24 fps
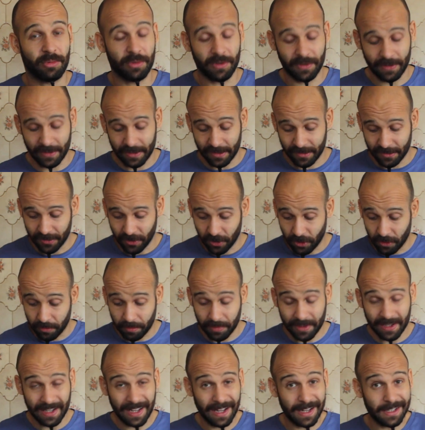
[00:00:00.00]
with at the time,
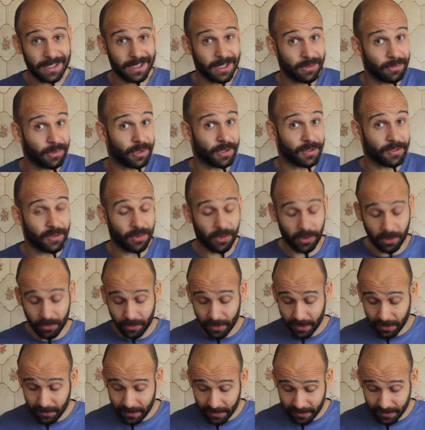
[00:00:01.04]
but it actually works quite well.